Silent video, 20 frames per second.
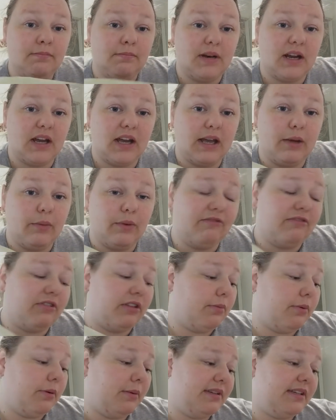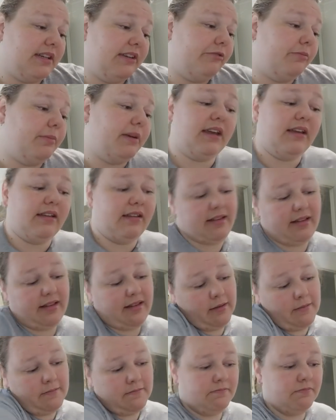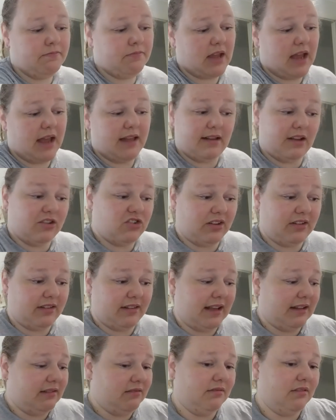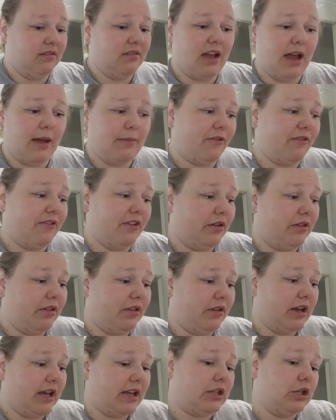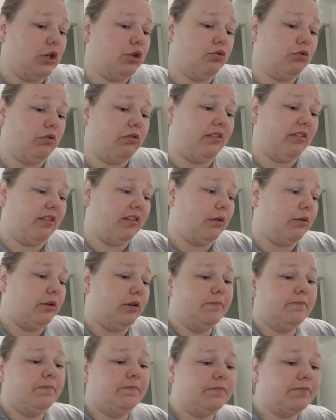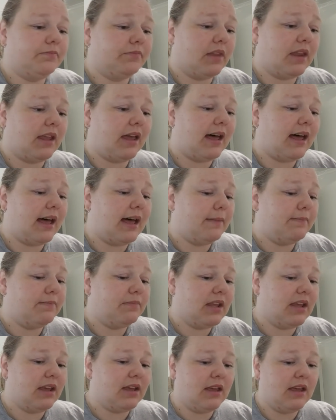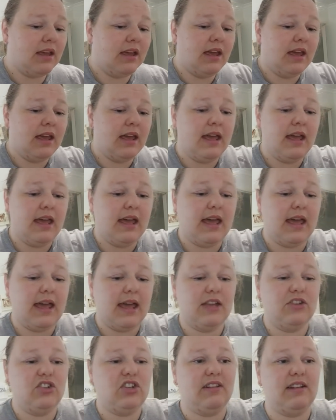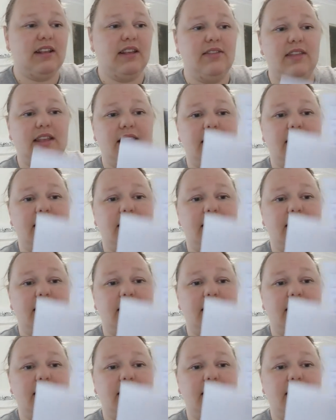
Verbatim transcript: but I went for the primitive because, as I just said, I prefer like neutrals and so on. Um, and she sent